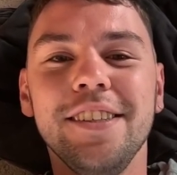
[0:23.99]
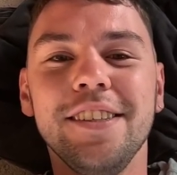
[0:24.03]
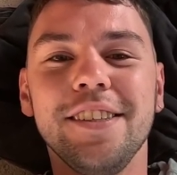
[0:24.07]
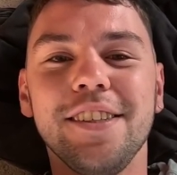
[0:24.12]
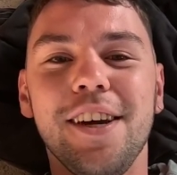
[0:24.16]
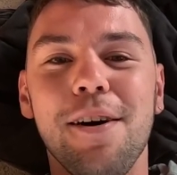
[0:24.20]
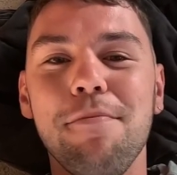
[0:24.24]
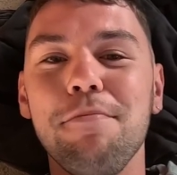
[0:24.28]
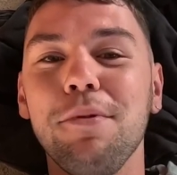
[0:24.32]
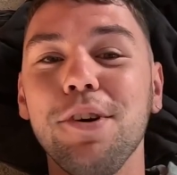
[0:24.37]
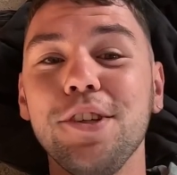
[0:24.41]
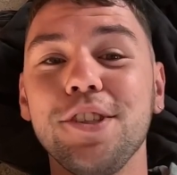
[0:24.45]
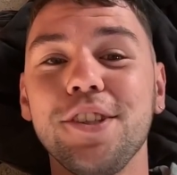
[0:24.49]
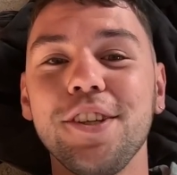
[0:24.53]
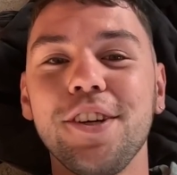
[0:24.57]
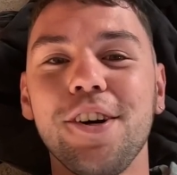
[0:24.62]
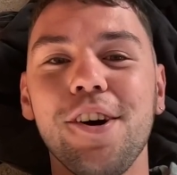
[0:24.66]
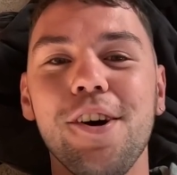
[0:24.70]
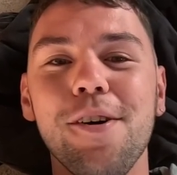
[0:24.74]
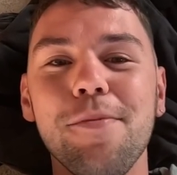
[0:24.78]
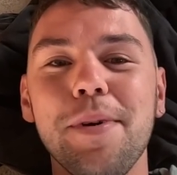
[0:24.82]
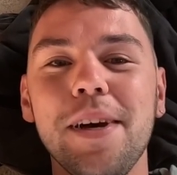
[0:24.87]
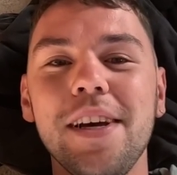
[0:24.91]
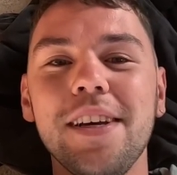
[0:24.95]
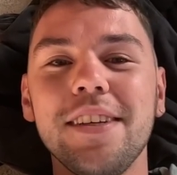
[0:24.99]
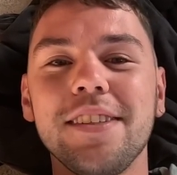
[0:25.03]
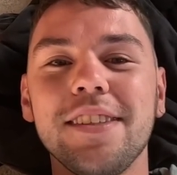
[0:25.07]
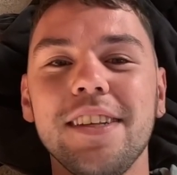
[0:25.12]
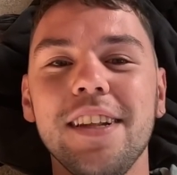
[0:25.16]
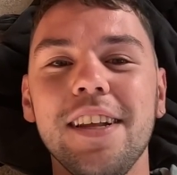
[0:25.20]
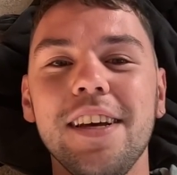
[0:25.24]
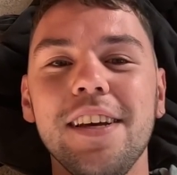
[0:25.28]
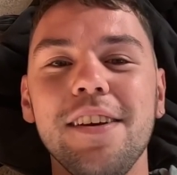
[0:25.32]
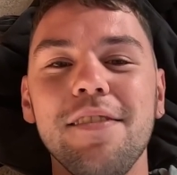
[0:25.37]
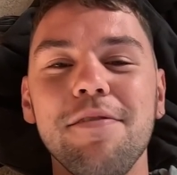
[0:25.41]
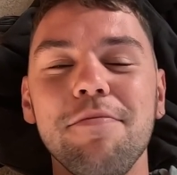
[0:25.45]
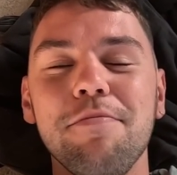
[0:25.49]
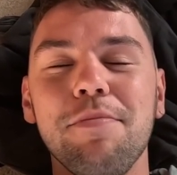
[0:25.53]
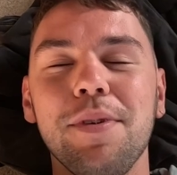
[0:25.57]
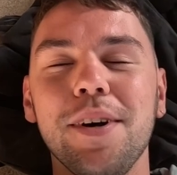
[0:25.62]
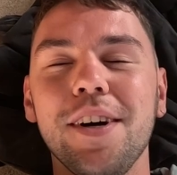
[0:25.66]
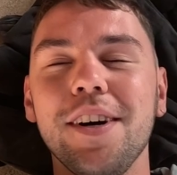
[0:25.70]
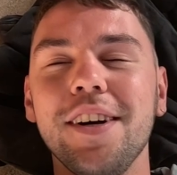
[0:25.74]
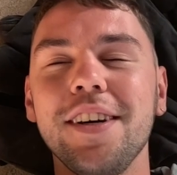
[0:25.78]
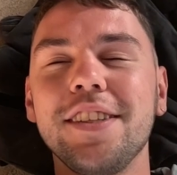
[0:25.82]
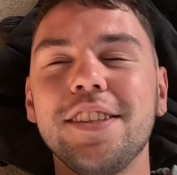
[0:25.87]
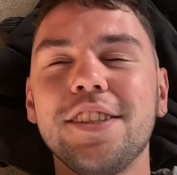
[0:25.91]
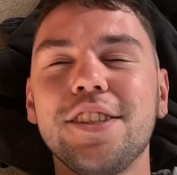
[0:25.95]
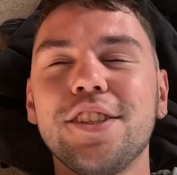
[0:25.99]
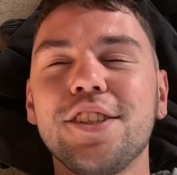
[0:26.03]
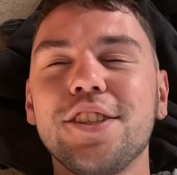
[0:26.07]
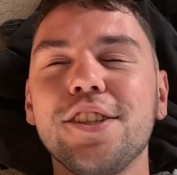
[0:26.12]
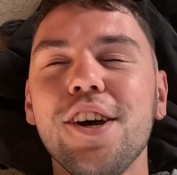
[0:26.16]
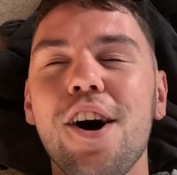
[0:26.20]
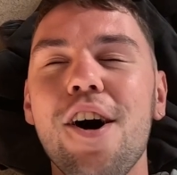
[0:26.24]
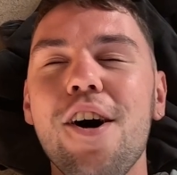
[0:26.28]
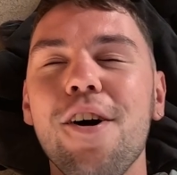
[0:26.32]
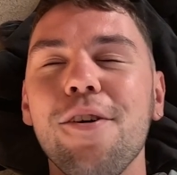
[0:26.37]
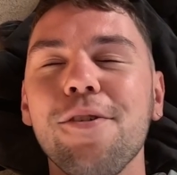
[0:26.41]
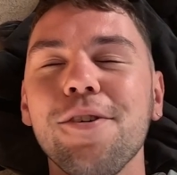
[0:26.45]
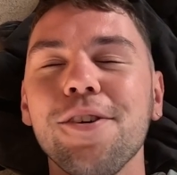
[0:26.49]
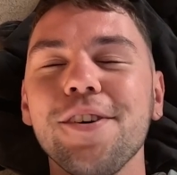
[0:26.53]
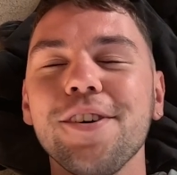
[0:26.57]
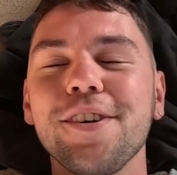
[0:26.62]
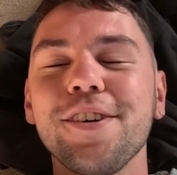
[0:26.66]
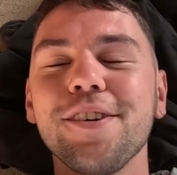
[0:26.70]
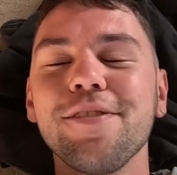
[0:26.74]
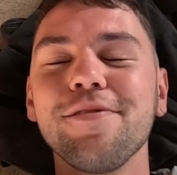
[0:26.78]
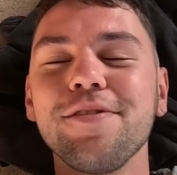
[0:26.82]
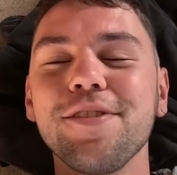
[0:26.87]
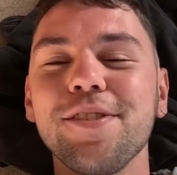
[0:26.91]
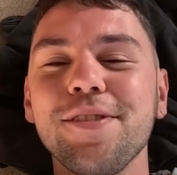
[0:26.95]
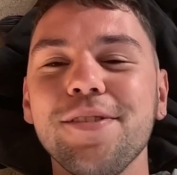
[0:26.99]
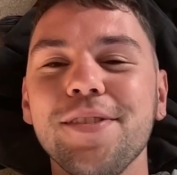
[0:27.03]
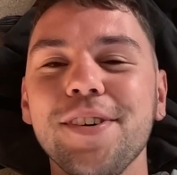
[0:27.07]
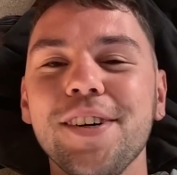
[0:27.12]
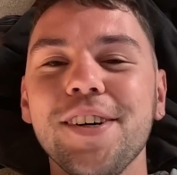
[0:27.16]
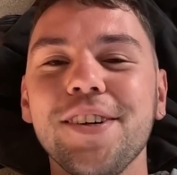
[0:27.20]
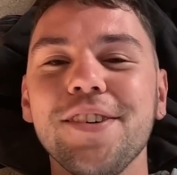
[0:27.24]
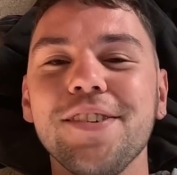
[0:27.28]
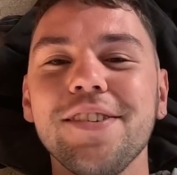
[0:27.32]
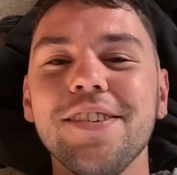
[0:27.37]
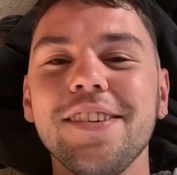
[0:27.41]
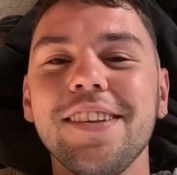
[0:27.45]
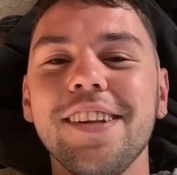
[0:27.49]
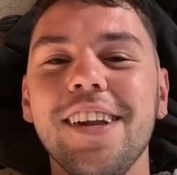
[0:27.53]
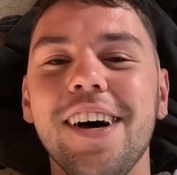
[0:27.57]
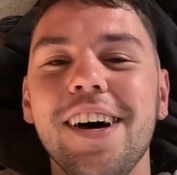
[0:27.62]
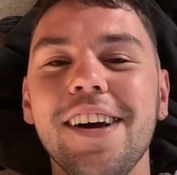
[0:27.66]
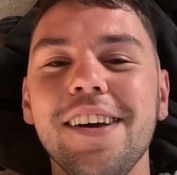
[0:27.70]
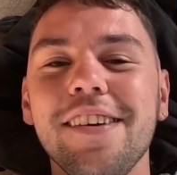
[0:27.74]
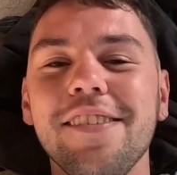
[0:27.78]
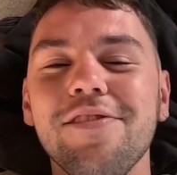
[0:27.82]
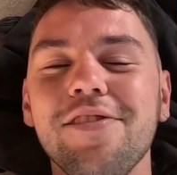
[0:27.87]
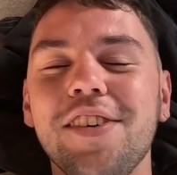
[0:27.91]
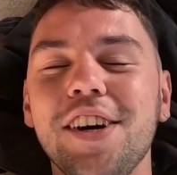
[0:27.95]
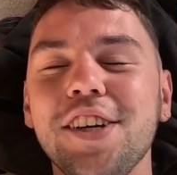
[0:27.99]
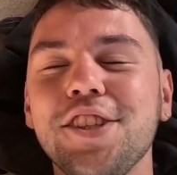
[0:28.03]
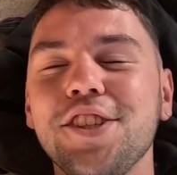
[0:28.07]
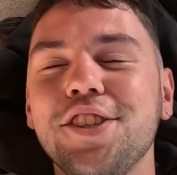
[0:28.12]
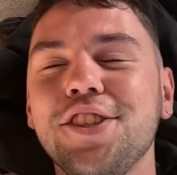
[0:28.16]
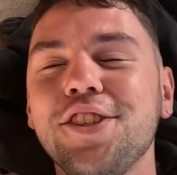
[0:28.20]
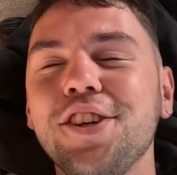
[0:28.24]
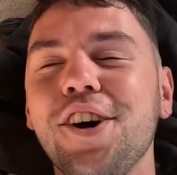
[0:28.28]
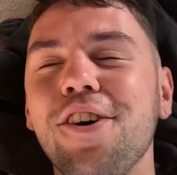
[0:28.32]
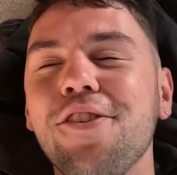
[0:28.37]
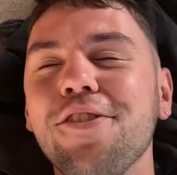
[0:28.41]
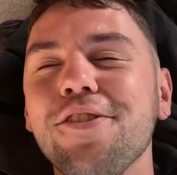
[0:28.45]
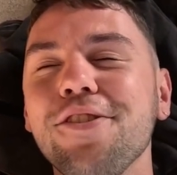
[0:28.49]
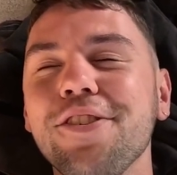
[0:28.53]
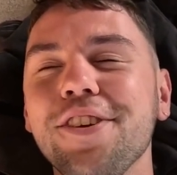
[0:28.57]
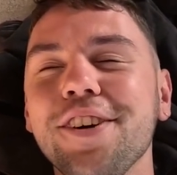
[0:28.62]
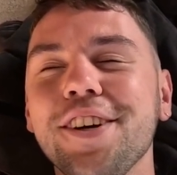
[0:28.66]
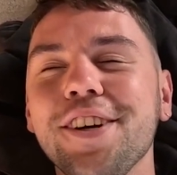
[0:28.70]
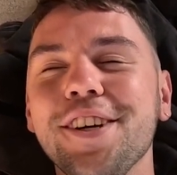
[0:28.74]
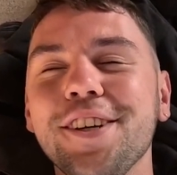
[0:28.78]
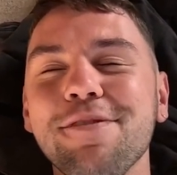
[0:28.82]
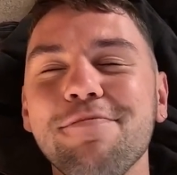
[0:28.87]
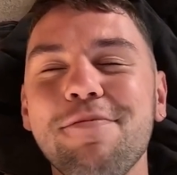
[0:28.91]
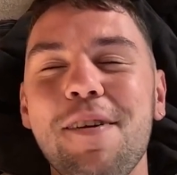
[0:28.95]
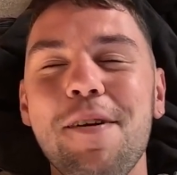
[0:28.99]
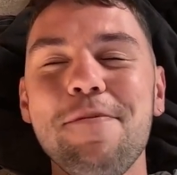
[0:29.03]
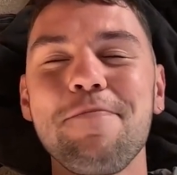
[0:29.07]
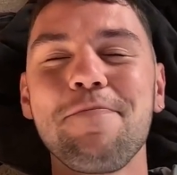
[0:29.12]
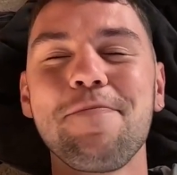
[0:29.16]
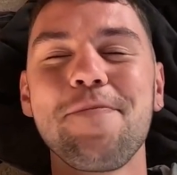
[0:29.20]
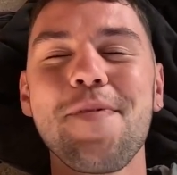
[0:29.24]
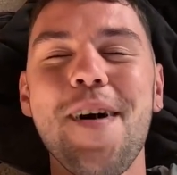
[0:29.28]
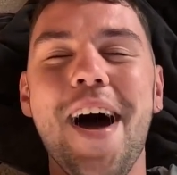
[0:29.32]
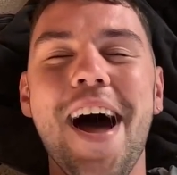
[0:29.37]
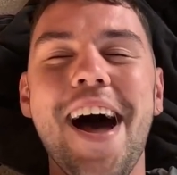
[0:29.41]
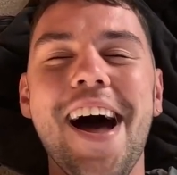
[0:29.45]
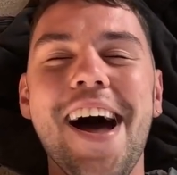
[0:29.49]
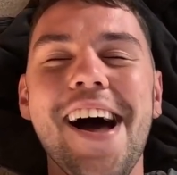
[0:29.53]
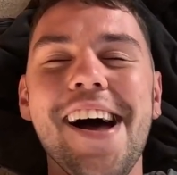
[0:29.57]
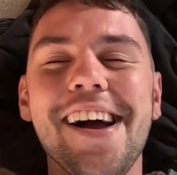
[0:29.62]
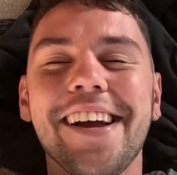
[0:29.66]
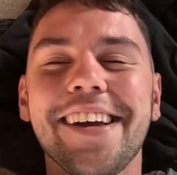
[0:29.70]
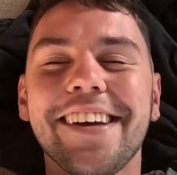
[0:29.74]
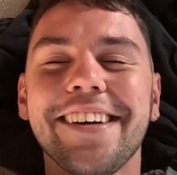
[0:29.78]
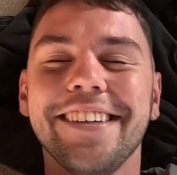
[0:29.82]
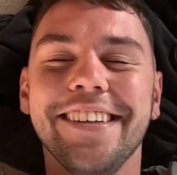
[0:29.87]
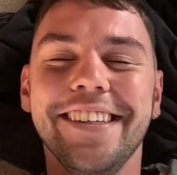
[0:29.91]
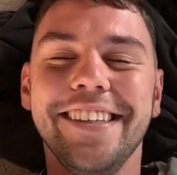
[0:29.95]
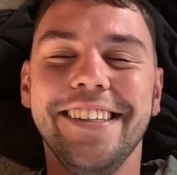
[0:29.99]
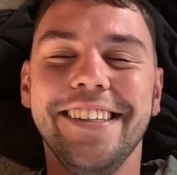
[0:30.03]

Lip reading: So I must have got a bit of sleep, but it's so uncomfortable. Like my shoulders, my back.